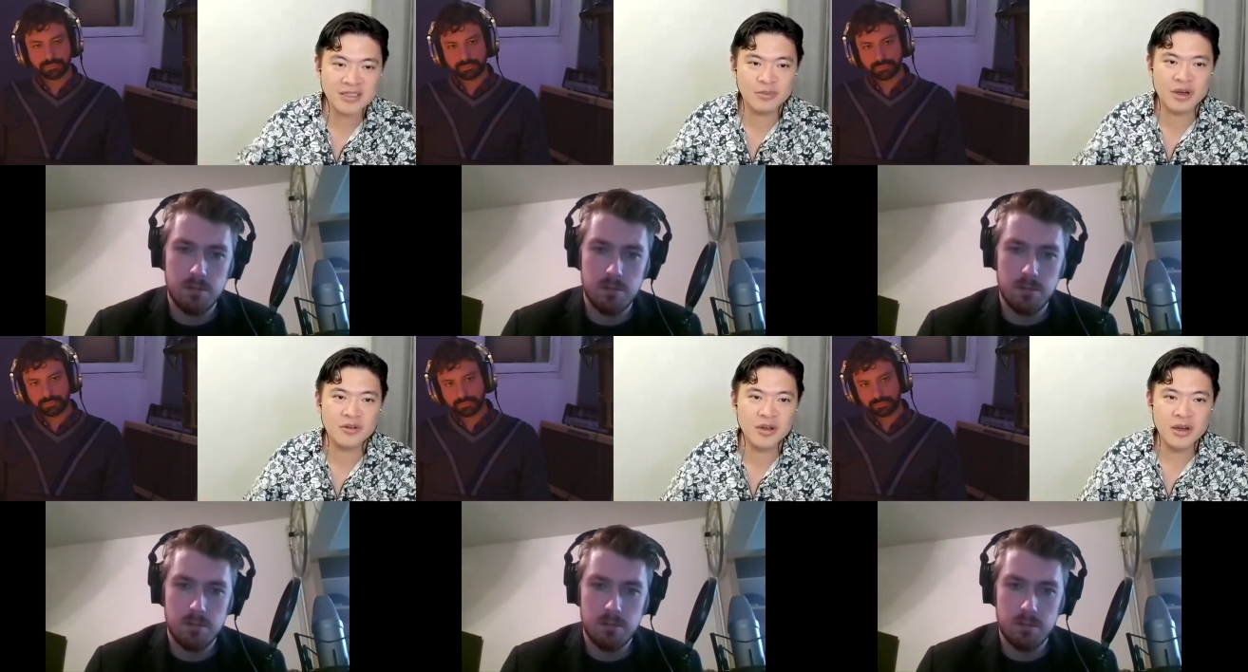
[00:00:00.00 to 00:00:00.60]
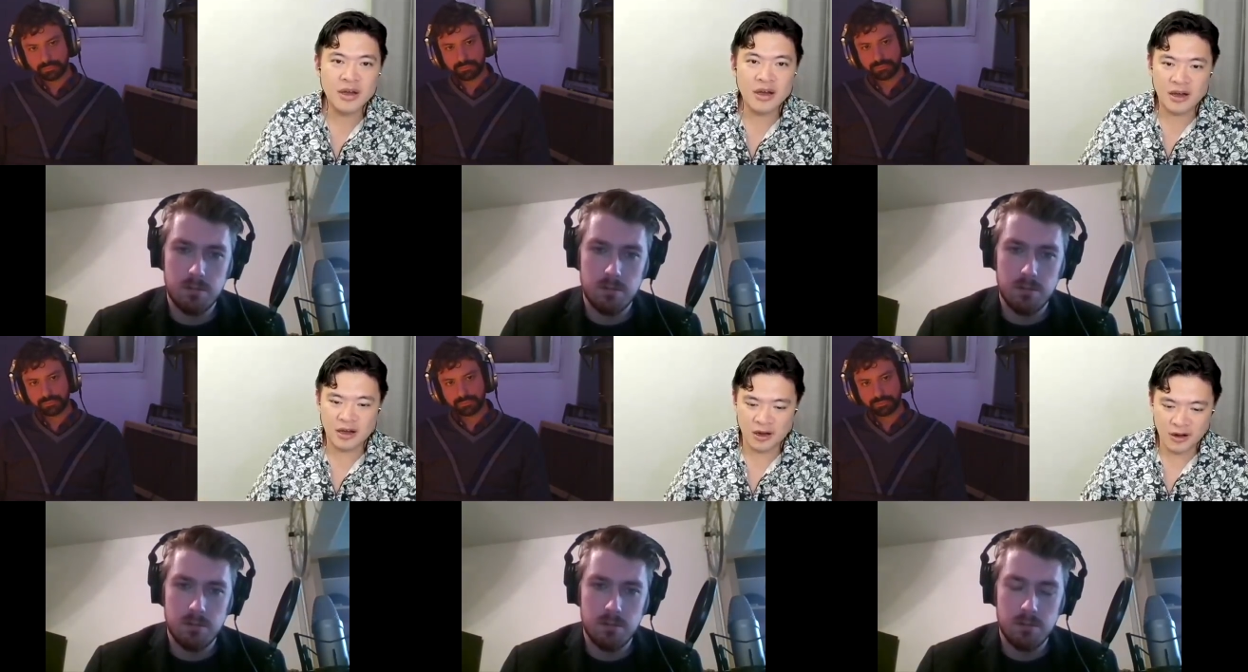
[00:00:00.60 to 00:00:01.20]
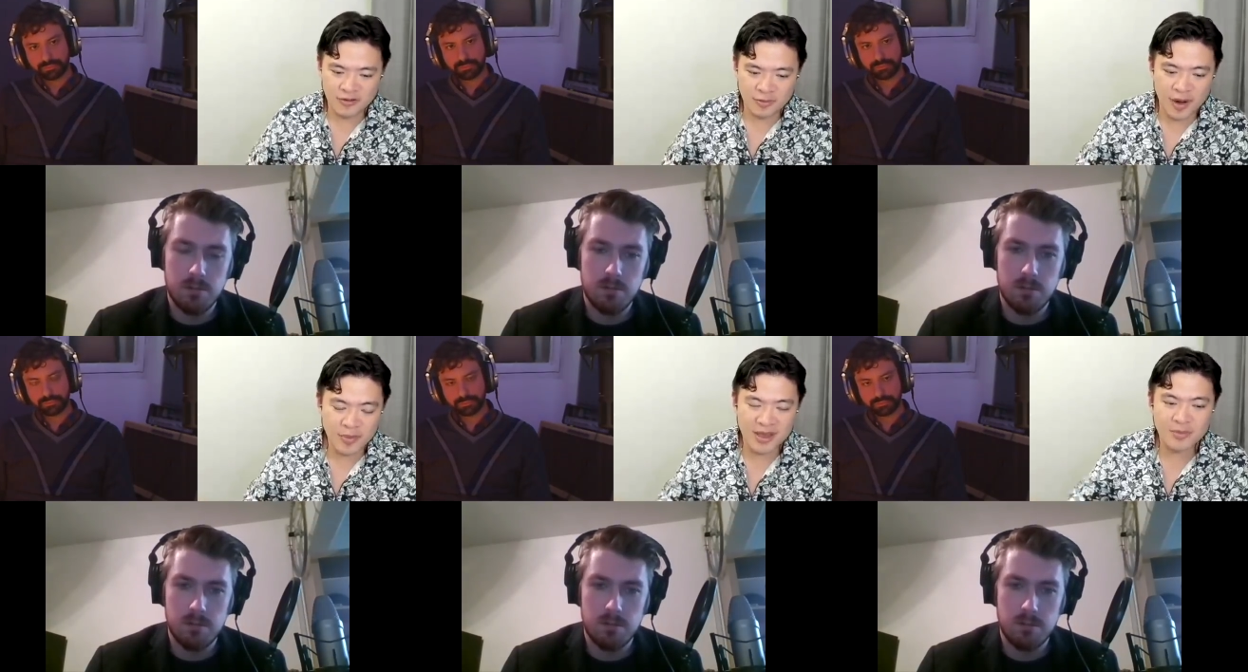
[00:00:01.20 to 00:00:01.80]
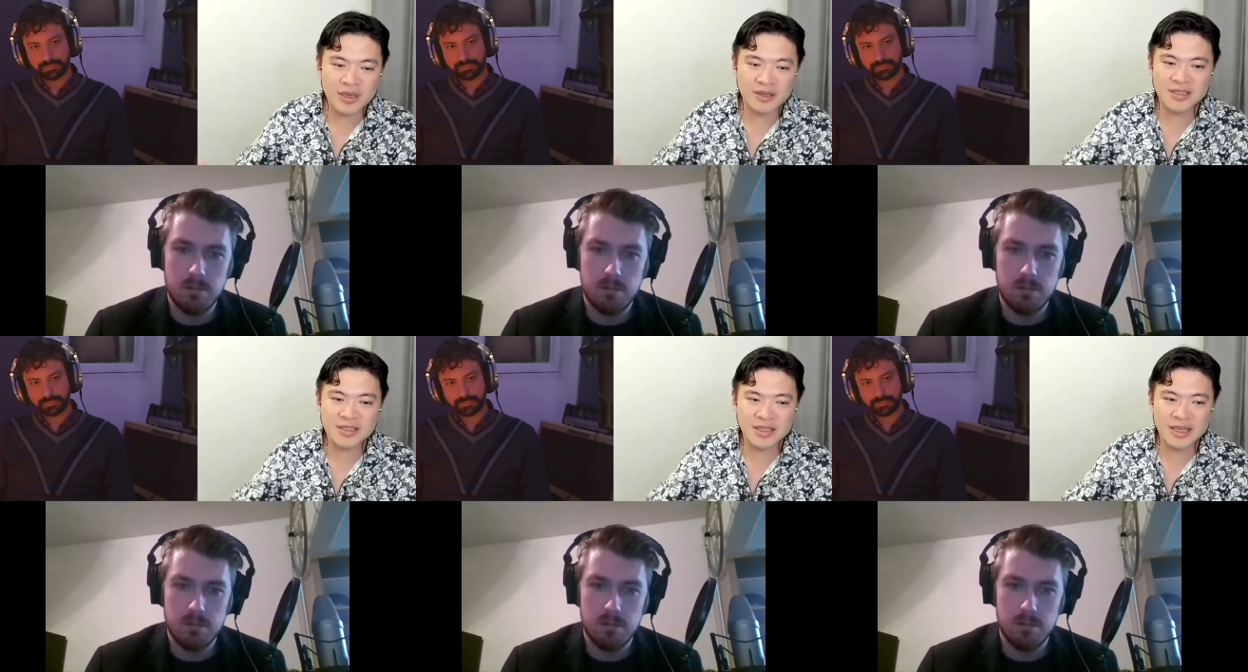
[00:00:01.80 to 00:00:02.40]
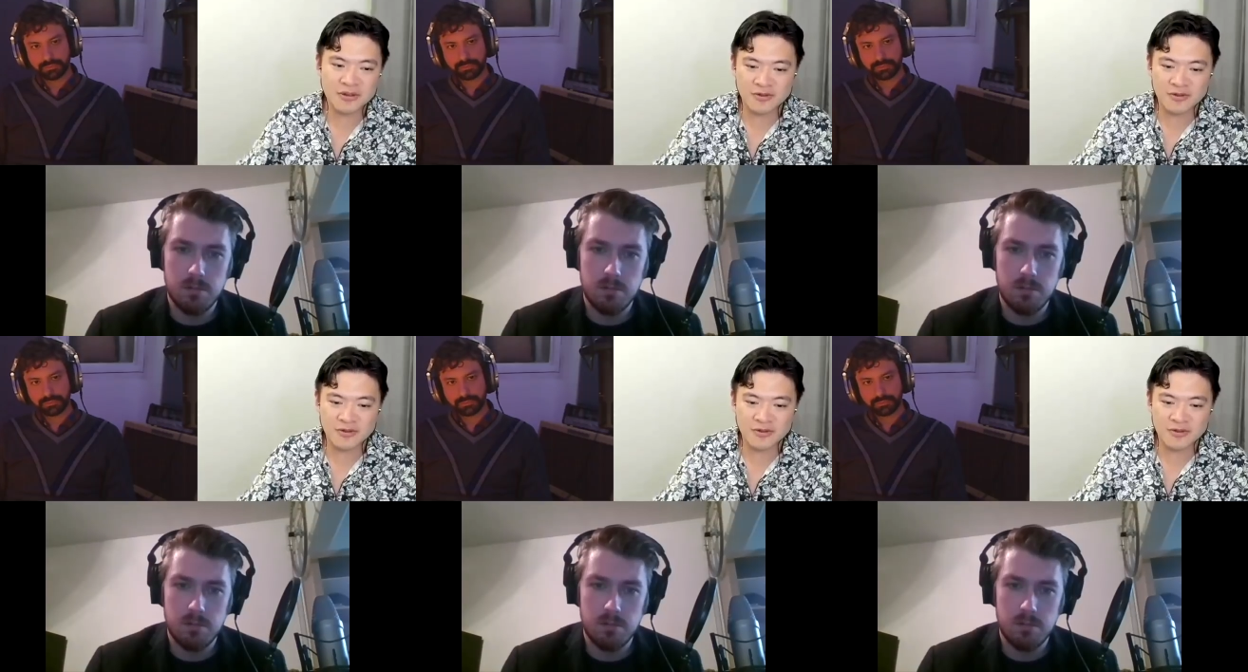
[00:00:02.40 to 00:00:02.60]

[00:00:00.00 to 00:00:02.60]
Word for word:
Speaker 1: amount of what B N B can stake